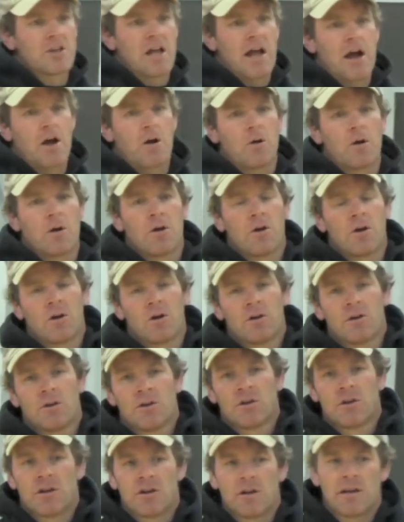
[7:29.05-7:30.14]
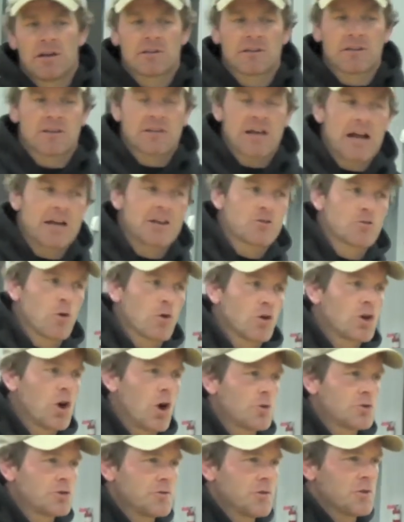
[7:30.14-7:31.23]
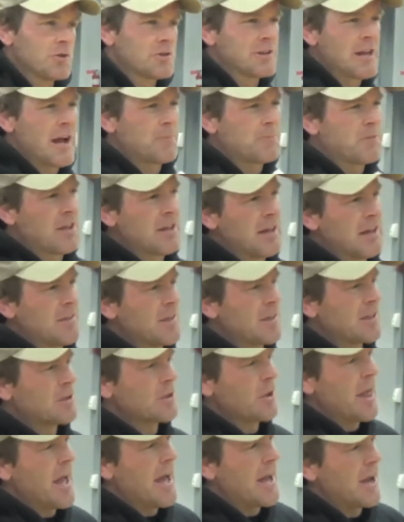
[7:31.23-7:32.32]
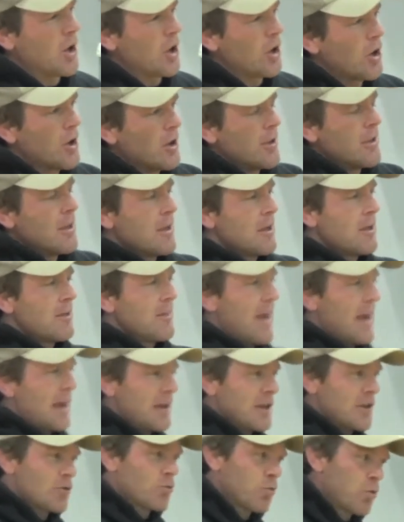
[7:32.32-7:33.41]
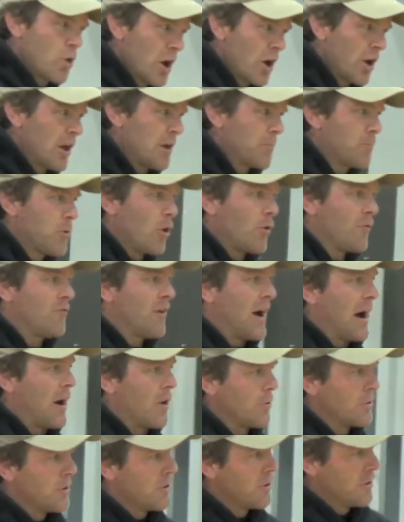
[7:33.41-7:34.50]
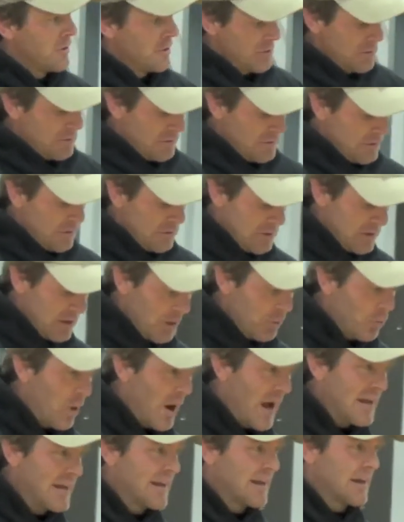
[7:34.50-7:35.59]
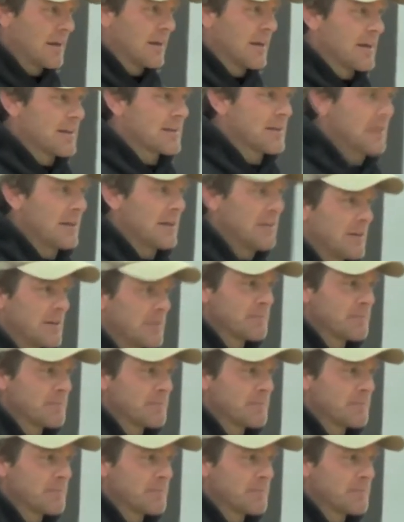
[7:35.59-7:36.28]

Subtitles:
now. He's his high school coach. There's something in this letter that is really profound. I want you to listen.